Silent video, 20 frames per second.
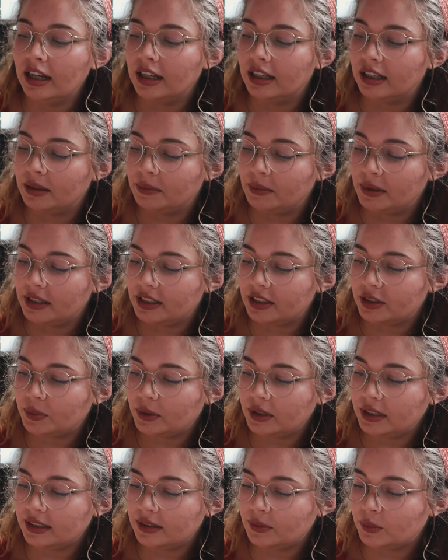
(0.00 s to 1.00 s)
And
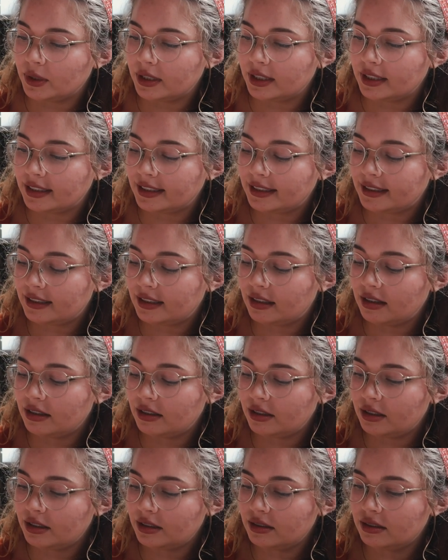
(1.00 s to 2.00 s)
this one was
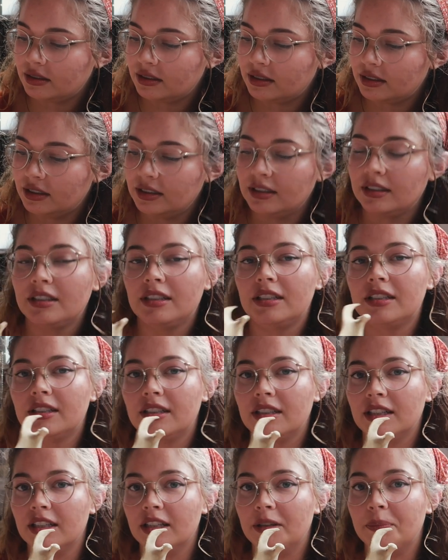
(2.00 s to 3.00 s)

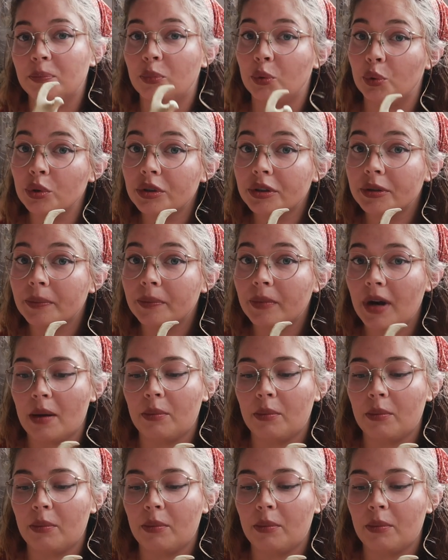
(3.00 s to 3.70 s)
bought.